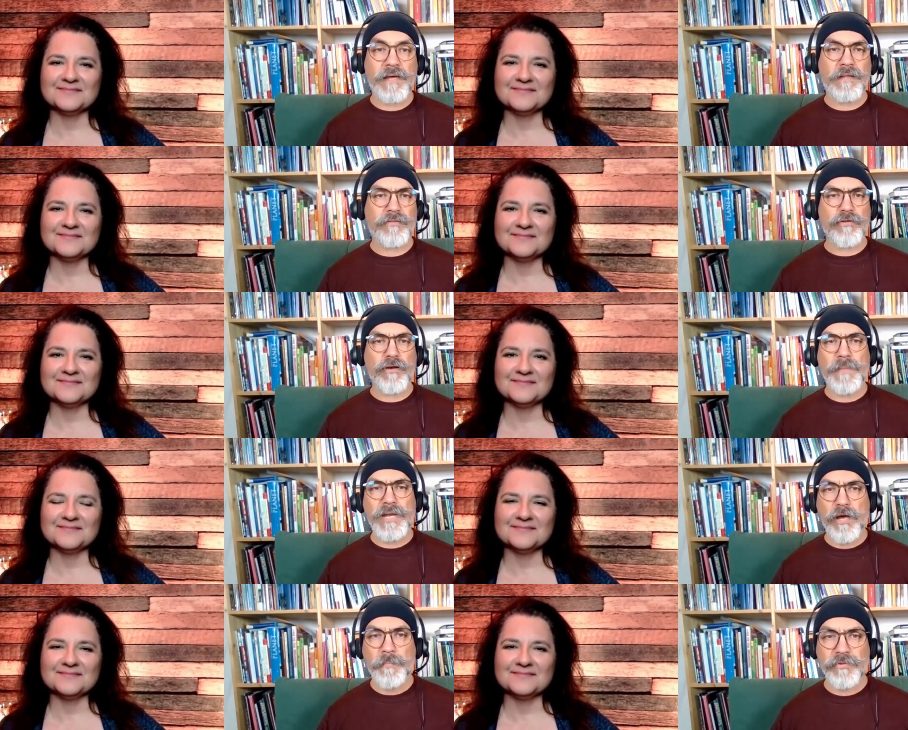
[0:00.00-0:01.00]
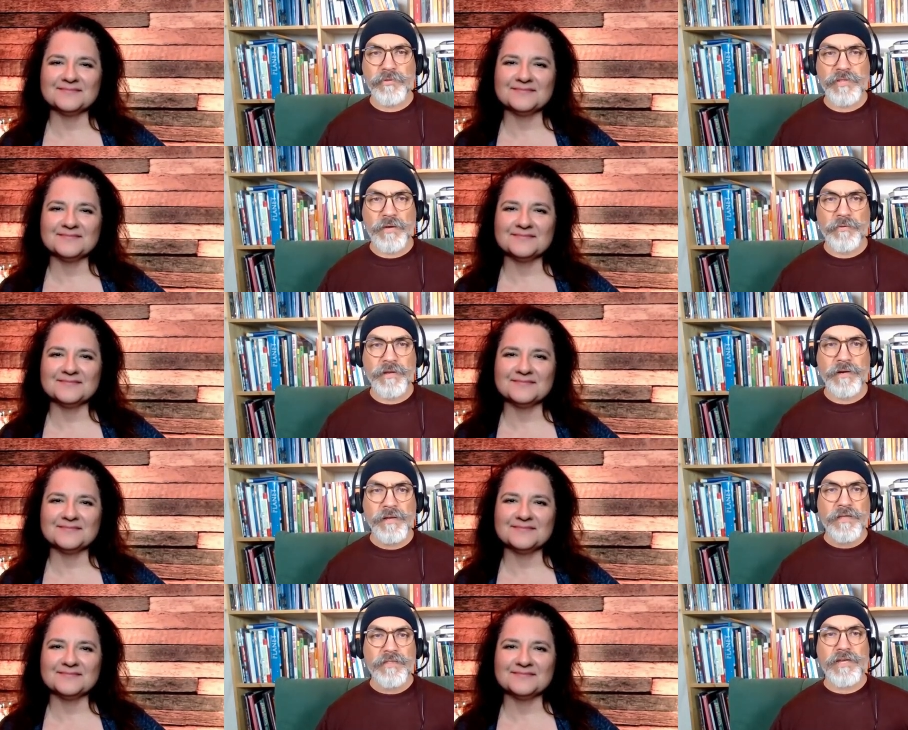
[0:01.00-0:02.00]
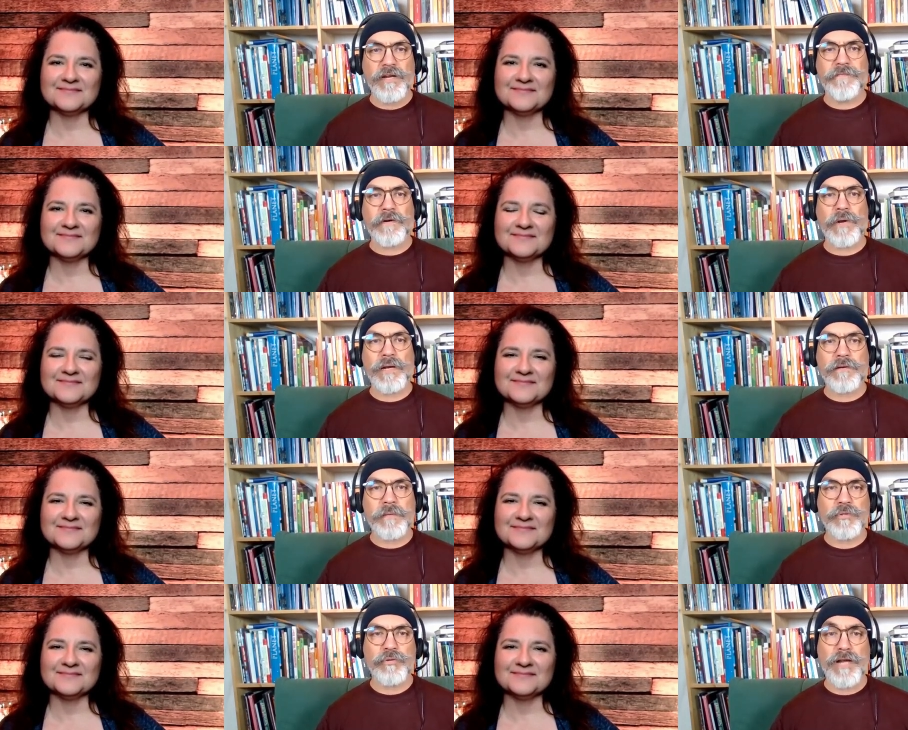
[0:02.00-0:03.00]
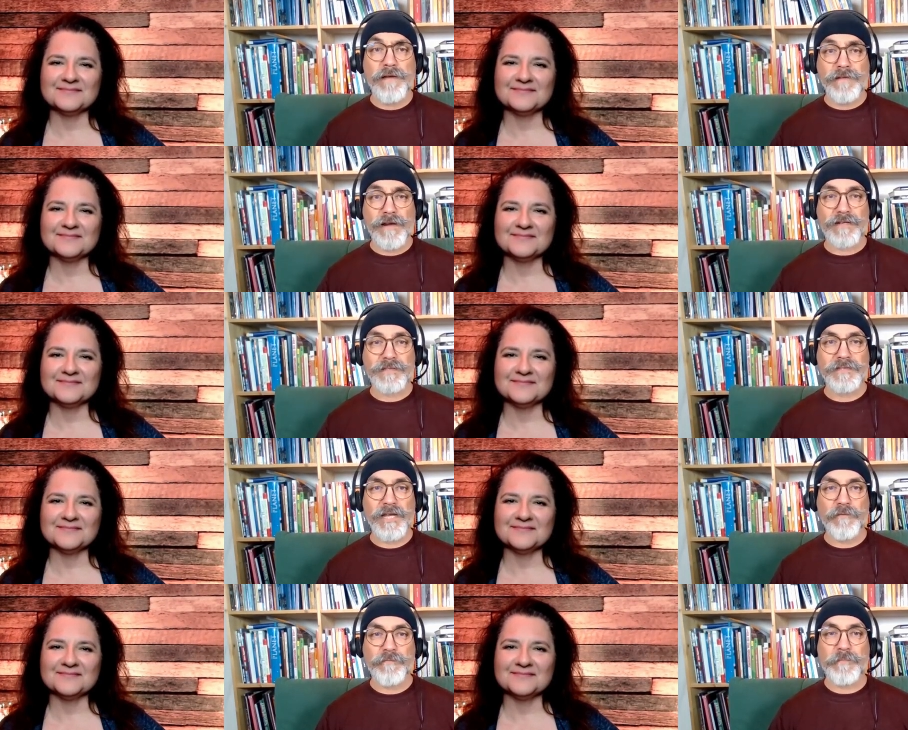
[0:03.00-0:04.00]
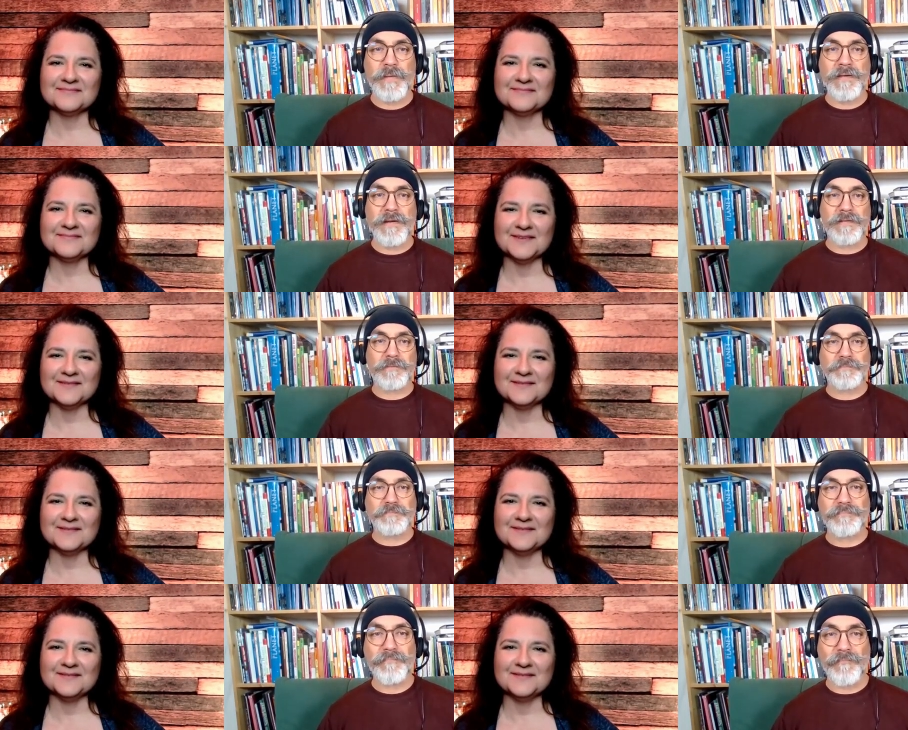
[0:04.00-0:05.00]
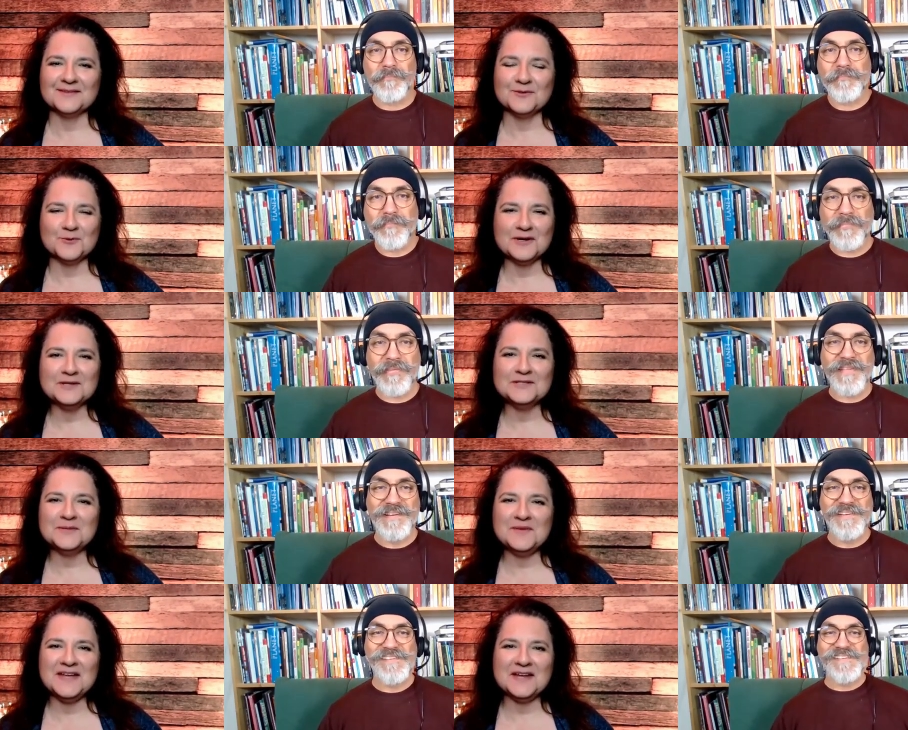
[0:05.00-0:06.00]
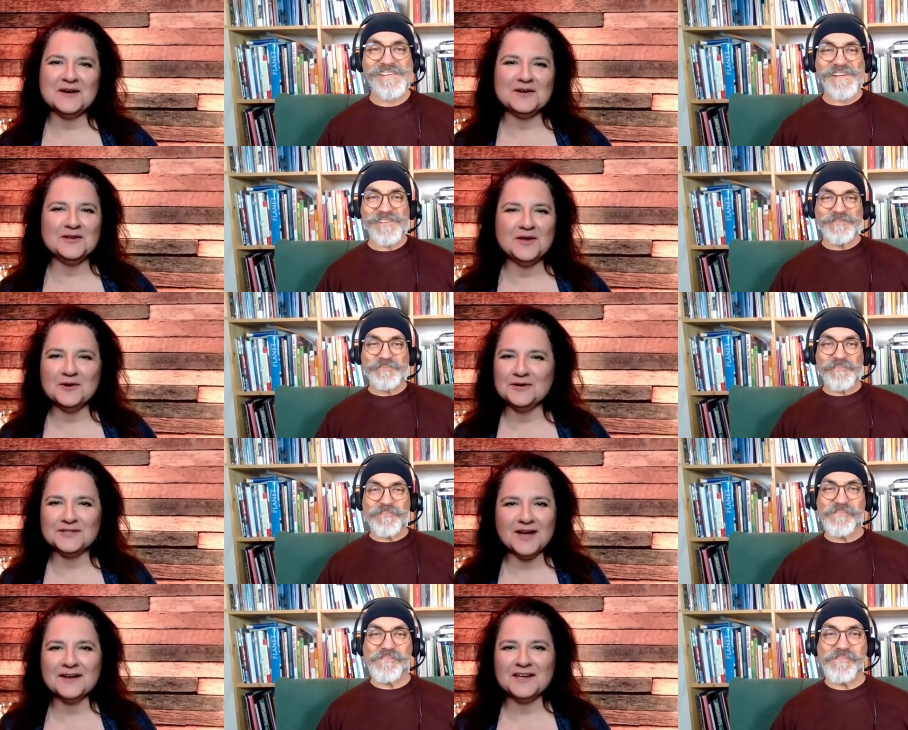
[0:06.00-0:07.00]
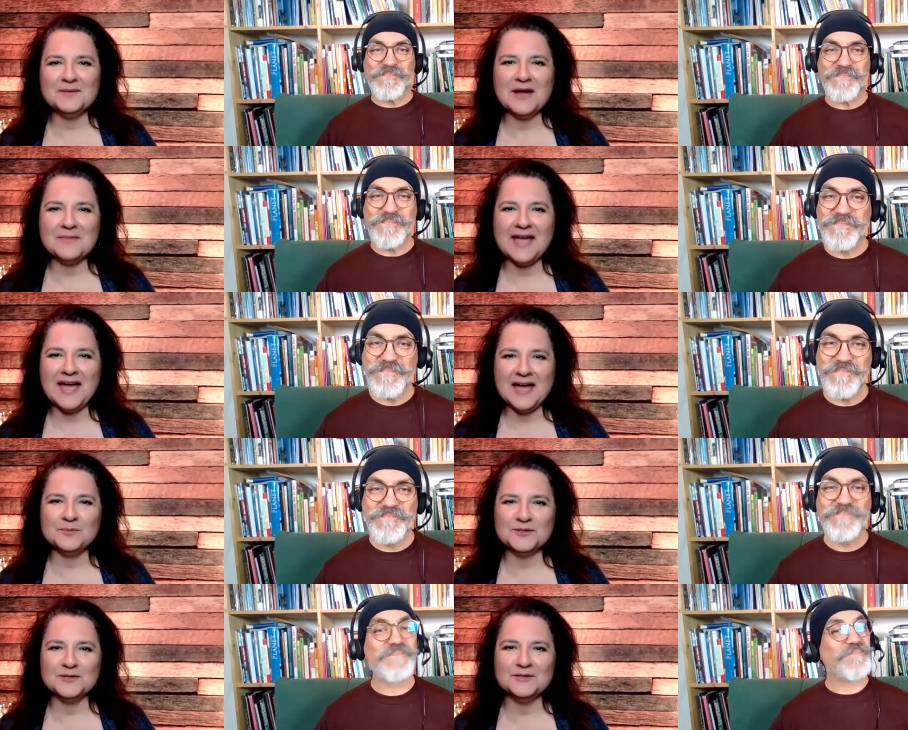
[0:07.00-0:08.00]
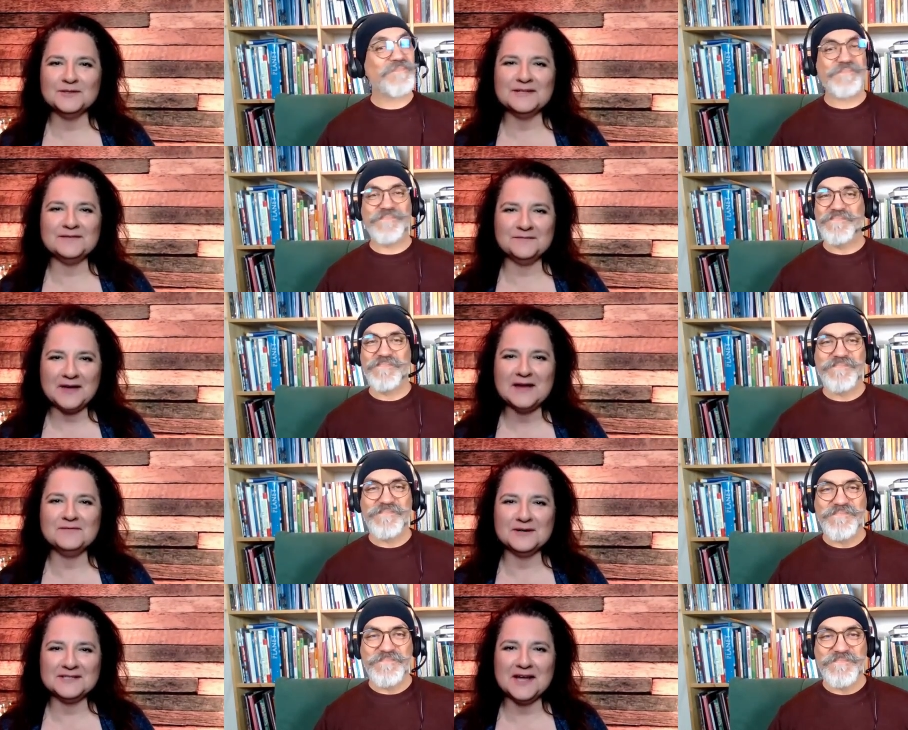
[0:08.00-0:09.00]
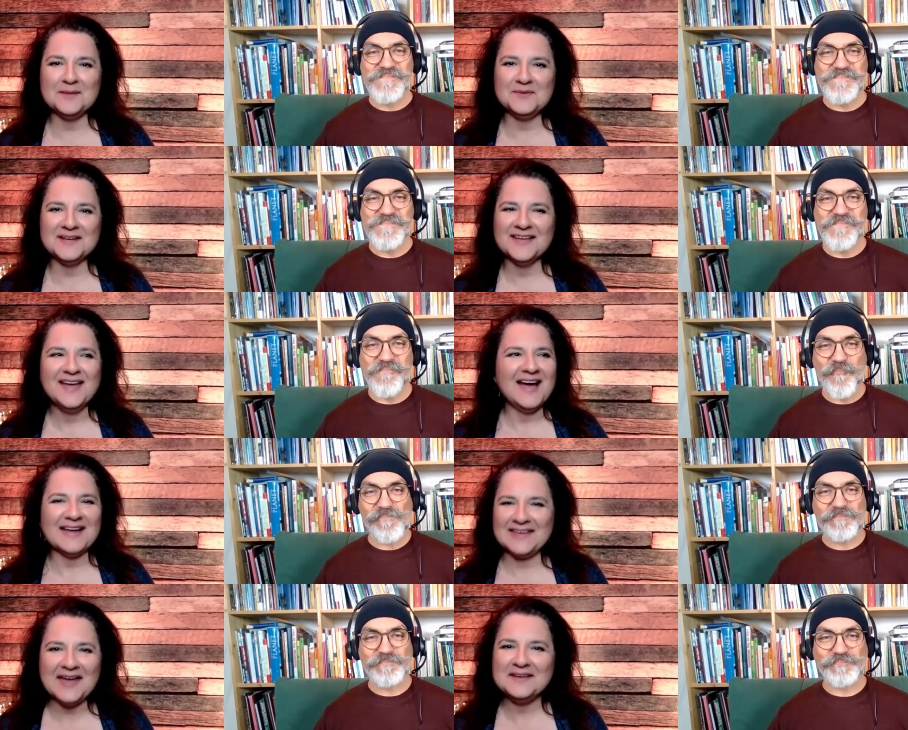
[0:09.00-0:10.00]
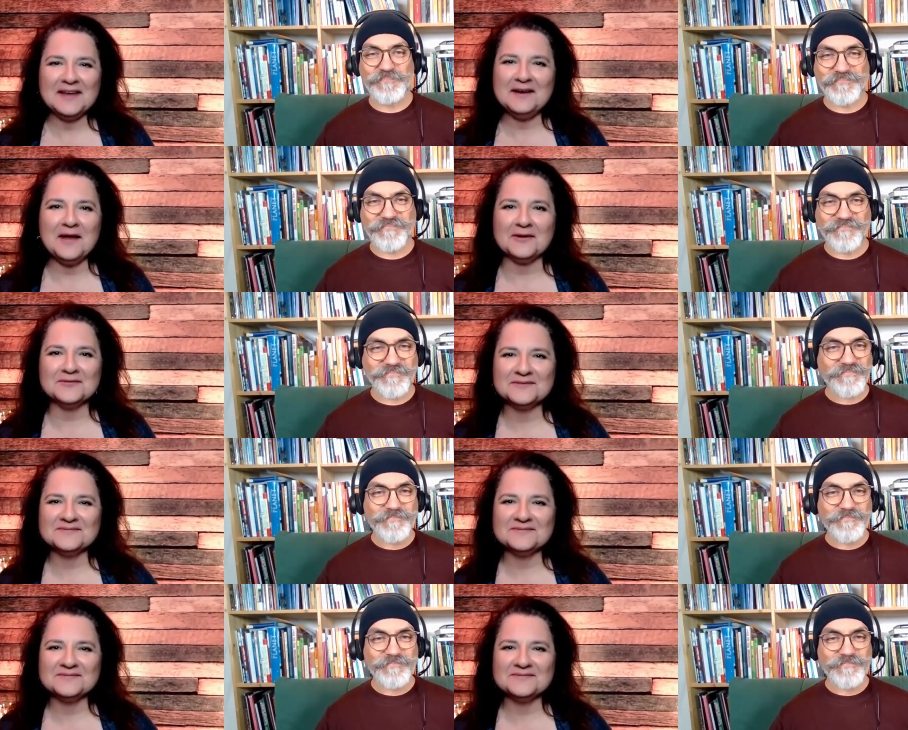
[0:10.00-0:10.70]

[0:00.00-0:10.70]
Speaker 1: and so many options out there. Jennifer, welcome to Life Talk. Thank you for being here.
Speaker 2: Thrilled to be here. You know, you're talking about my absolutely favorite topic. I can't get enough